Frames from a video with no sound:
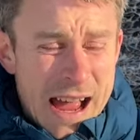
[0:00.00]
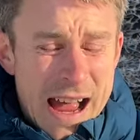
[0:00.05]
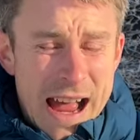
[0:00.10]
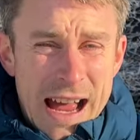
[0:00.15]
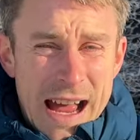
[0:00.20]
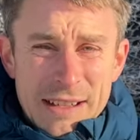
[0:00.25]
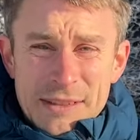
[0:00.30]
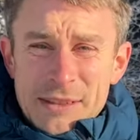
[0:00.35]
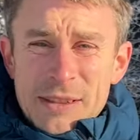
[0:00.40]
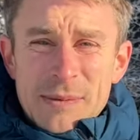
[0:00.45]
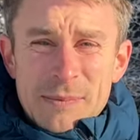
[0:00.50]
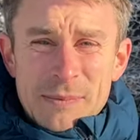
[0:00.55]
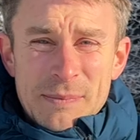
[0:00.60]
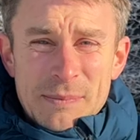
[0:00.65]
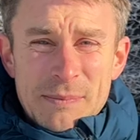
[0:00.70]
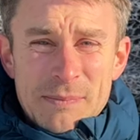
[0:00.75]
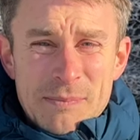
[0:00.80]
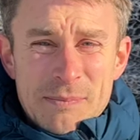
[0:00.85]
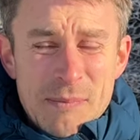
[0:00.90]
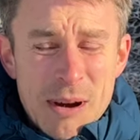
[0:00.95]
and
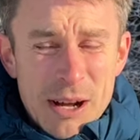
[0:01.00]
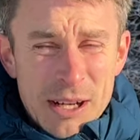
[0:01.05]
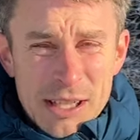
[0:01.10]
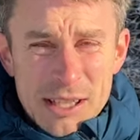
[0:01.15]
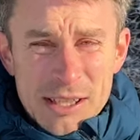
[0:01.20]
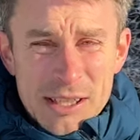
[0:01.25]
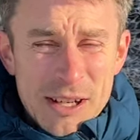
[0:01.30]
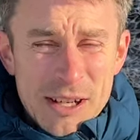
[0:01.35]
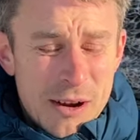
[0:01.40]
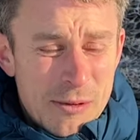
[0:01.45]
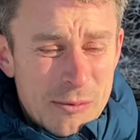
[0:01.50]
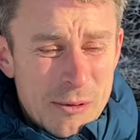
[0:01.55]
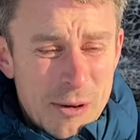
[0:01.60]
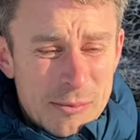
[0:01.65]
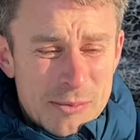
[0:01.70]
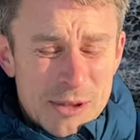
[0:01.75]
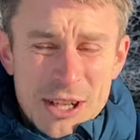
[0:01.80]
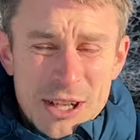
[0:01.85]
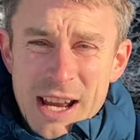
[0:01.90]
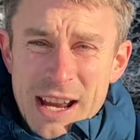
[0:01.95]
money's no
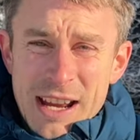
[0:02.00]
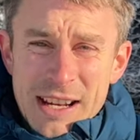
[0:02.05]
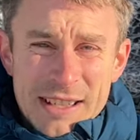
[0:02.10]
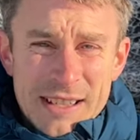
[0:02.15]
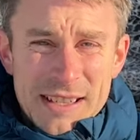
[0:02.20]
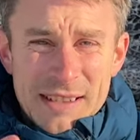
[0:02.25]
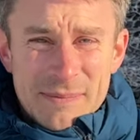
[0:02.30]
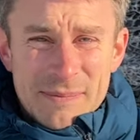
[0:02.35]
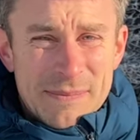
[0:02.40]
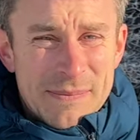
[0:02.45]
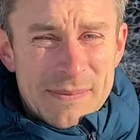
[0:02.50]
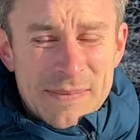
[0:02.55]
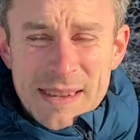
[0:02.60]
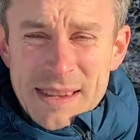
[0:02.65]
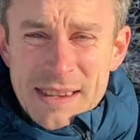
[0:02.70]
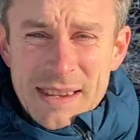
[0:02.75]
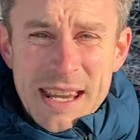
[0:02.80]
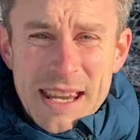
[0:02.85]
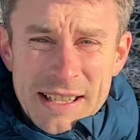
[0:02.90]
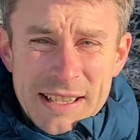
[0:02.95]
object,
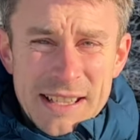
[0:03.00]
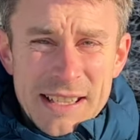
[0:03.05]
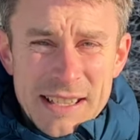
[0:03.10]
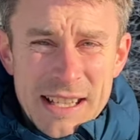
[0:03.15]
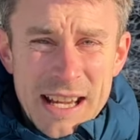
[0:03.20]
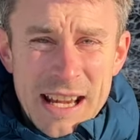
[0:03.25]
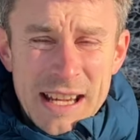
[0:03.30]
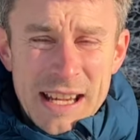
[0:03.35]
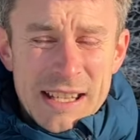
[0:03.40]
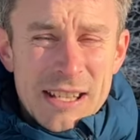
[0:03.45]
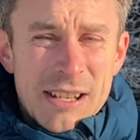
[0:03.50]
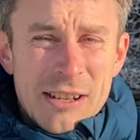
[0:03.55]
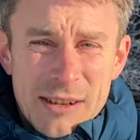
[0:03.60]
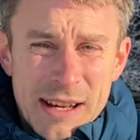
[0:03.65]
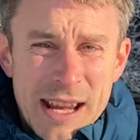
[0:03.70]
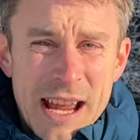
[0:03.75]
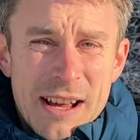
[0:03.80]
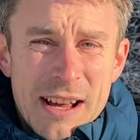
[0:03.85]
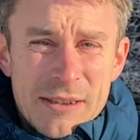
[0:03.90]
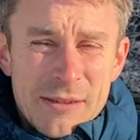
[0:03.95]
this is it. You
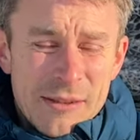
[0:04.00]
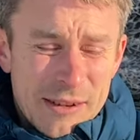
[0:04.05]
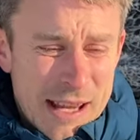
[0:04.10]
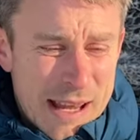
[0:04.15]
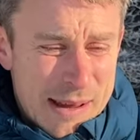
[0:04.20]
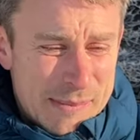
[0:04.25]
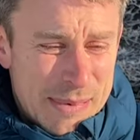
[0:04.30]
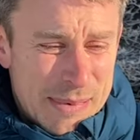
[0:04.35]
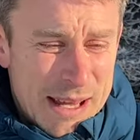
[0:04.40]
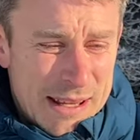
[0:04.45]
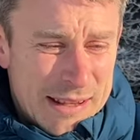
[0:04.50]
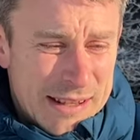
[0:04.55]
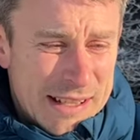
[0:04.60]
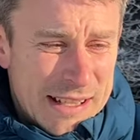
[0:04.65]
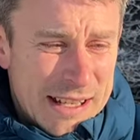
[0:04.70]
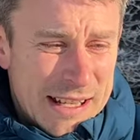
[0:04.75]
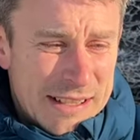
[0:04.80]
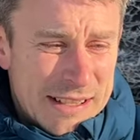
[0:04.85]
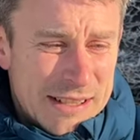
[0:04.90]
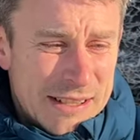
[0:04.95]
cannot get better than
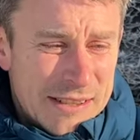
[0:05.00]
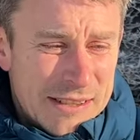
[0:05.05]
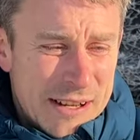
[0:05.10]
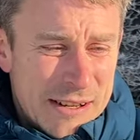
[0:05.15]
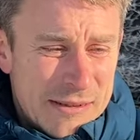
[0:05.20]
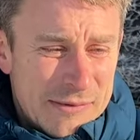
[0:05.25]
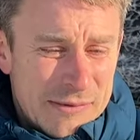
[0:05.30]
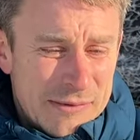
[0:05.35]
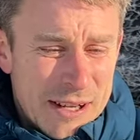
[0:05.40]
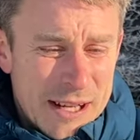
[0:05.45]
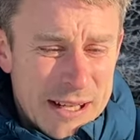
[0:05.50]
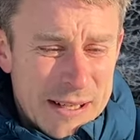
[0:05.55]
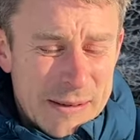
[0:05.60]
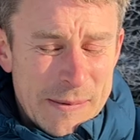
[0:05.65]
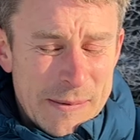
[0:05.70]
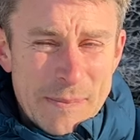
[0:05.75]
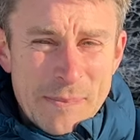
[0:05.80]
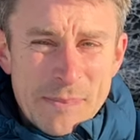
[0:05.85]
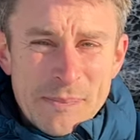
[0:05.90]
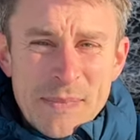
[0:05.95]
this, I don't think.
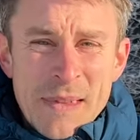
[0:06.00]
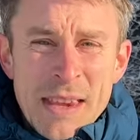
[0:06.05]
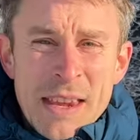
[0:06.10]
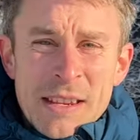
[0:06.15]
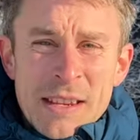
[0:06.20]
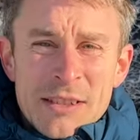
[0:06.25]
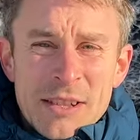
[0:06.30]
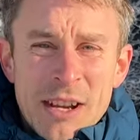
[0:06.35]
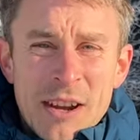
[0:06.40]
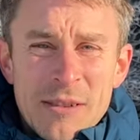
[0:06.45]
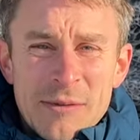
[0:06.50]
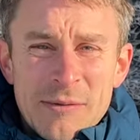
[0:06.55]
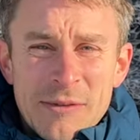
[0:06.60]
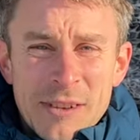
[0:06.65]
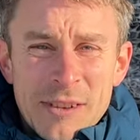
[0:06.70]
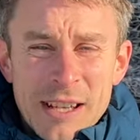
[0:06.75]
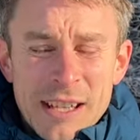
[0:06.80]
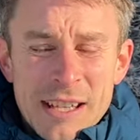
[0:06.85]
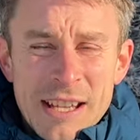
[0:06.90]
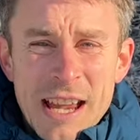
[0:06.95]
So
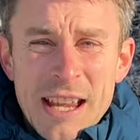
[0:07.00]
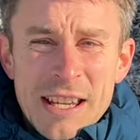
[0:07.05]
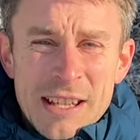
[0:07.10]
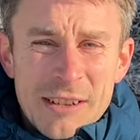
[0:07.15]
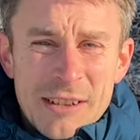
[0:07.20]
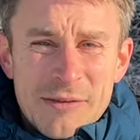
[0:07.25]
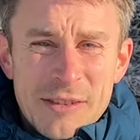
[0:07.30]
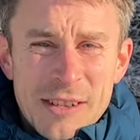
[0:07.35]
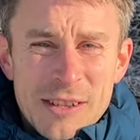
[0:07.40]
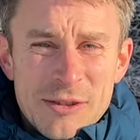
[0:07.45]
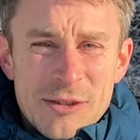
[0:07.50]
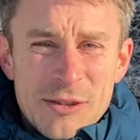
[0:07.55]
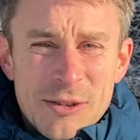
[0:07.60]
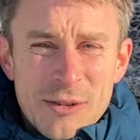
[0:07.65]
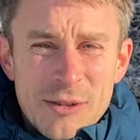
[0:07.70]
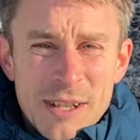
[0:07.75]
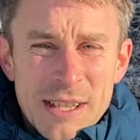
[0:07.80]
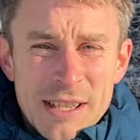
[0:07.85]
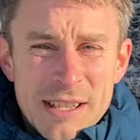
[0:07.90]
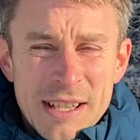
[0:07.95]
hopefully you've
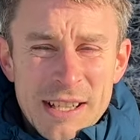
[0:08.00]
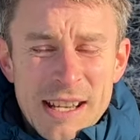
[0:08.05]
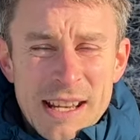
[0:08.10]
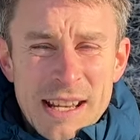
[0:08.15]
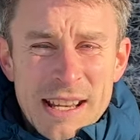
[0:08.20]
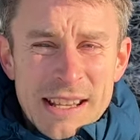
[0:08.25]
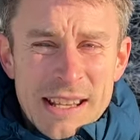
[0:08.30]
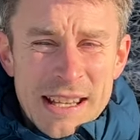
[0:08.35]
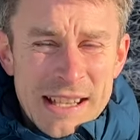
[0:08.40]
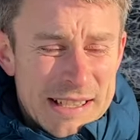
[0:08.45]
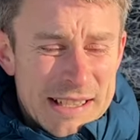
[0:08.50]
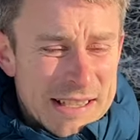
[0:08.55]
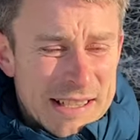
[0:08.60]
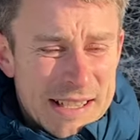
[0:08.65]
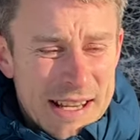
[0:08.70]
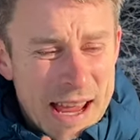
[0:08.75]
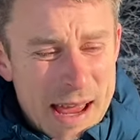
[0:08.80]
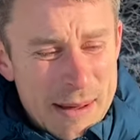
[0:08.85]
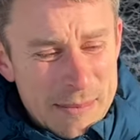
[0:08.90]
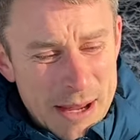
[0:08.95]
enjoyed this
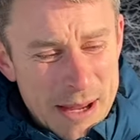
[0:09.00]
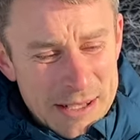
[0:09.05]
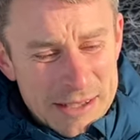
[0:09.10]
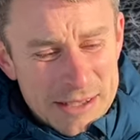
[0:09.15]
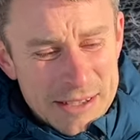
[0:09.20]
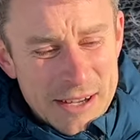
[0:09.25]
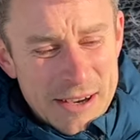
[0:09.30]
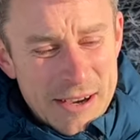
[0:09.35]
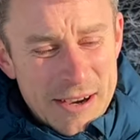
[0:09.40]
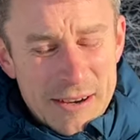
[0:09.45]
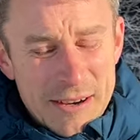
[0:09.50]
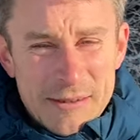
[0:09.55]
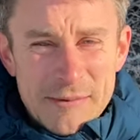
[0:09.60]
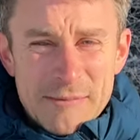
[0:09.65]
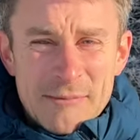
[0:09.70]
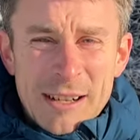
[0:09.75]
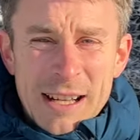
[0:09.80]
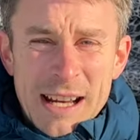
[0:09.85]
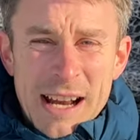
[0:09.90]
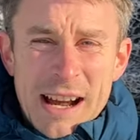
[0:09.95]
MSR
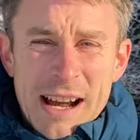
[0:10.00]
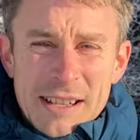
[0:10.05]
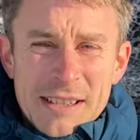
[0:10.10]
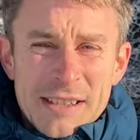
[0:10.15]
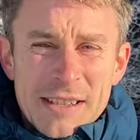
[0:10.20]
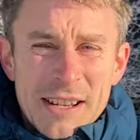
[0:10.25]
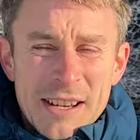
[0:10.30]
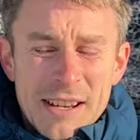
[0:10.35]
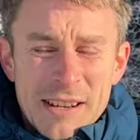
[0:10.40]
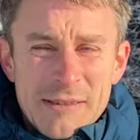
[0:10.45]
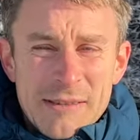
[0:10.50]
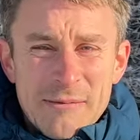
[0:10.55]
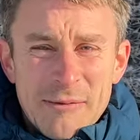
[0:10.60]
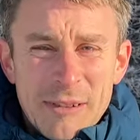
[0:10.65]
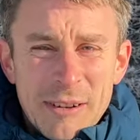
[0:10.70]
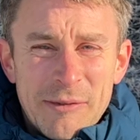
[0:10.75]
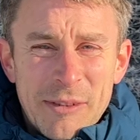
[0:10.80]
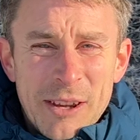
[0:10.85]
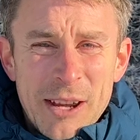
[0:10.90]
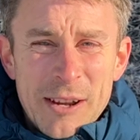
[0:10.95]
reactor
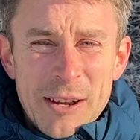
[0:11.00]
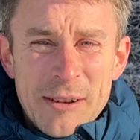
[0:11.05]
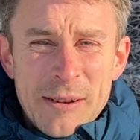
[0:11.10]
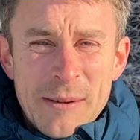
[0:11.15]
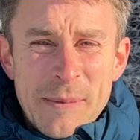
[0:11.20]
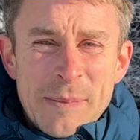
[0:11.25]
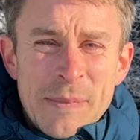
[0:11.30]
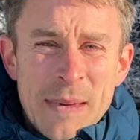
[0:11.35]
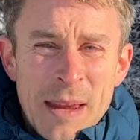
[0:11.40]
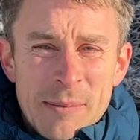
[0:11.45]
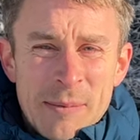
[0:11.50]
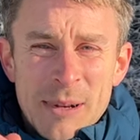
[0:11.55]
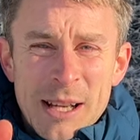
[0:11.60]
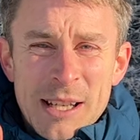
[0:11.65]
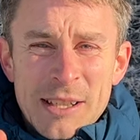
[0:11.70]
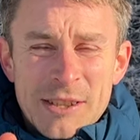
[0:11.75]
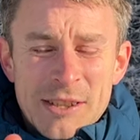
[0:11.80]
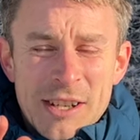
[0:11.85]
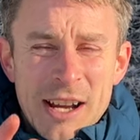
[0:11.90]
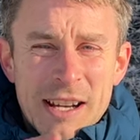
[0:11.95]
review. Please
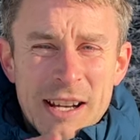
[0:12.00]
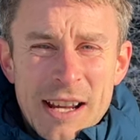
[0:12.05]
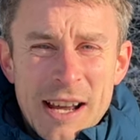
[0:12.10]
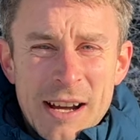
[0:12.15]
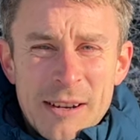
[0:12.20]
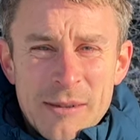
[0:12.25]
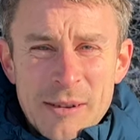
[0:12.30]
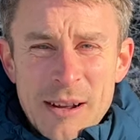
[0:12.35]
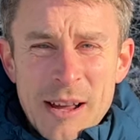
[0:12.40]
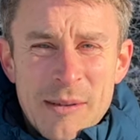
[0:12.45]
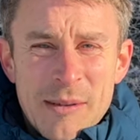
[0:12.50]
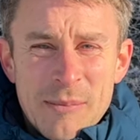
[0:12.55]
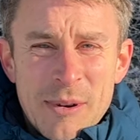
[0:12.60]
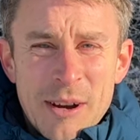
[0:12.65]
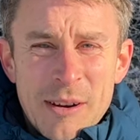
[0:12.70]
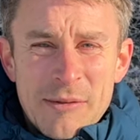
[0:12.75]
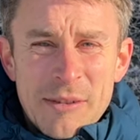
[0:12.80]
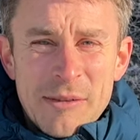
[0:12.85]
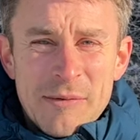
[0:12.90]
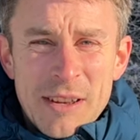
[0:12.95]
check out my
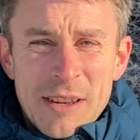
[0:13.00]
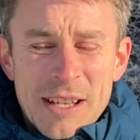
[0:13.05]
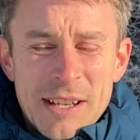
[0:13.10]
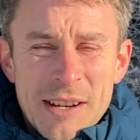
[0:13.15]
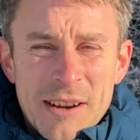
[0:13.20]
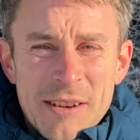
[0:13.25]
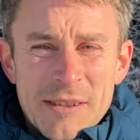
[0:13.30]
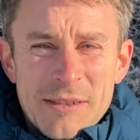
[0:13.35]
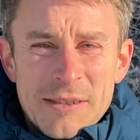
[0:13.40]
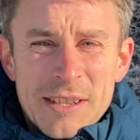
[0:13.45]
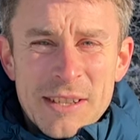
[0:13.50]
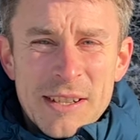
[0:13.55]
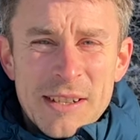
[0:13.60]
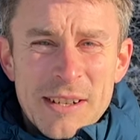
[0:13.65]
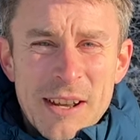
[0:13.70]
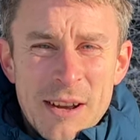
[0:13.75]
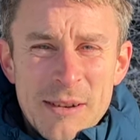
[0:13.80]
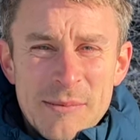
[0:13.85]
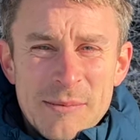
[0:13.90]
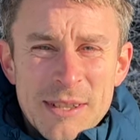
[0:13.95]
other videos and
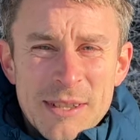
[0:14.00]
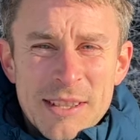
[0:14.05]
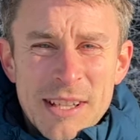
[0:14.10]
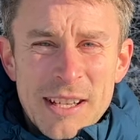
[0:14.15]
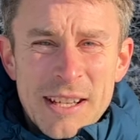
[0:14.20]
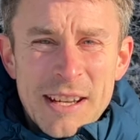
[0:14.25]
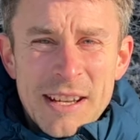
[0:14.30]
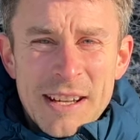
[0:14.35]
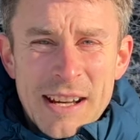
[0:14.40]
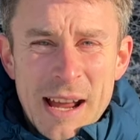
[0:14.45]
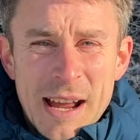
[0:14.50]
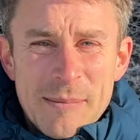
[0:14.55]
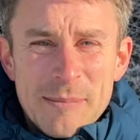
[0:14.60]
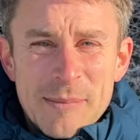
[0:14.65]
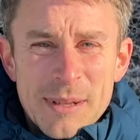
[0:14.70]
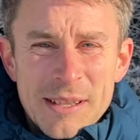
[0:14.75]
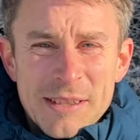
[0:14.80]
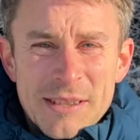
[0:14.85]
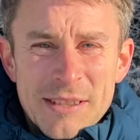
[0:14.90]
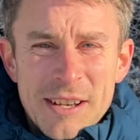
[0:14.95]
hope to see you
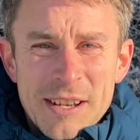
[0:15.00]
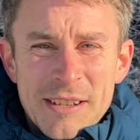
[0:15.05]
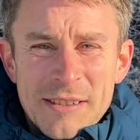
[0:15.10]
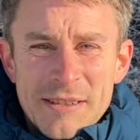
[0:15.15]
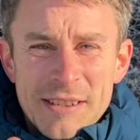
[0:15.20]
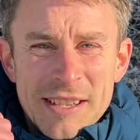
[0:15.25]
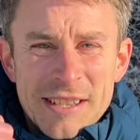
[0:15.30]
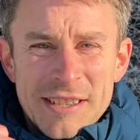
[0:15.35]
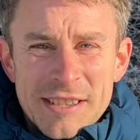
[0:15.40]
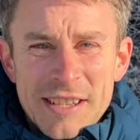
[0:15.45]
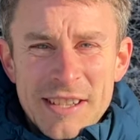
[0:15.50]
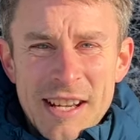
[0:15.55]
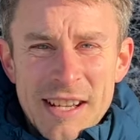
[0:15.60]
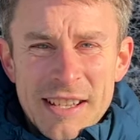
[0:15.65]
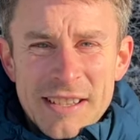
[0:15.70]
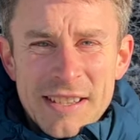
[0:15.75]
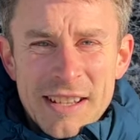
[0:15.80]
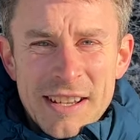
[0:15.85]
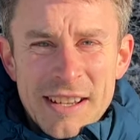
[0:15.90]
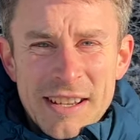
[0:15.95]
camping soon. Cheers.